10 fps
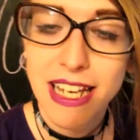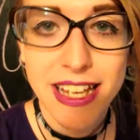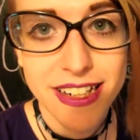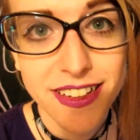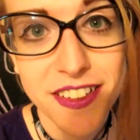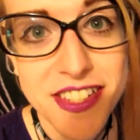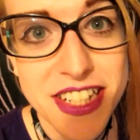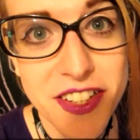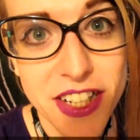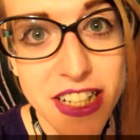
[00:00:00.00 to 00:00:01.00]
got a little
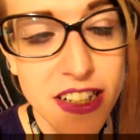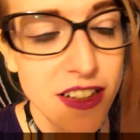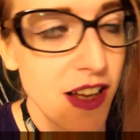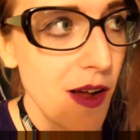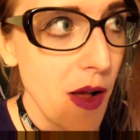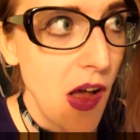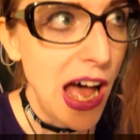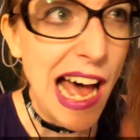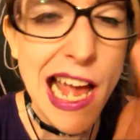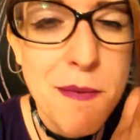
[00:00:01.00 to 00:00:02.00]
secret.
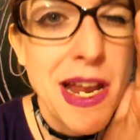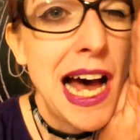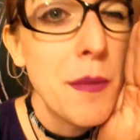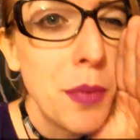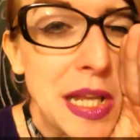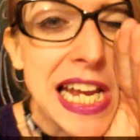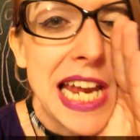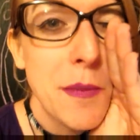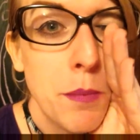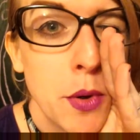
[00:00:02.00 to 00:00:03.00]
I'm not
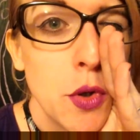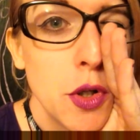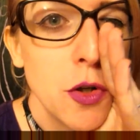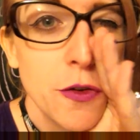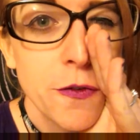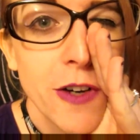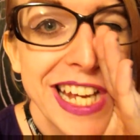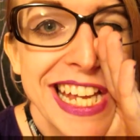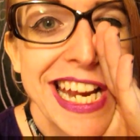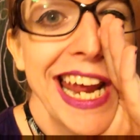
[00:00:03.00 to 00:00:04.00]
playing BULU for
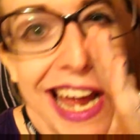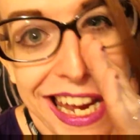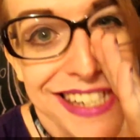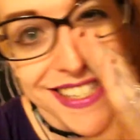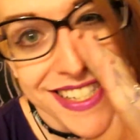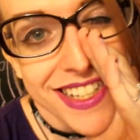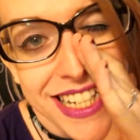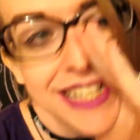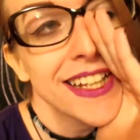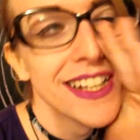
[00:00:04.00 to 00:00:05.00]
NAIC.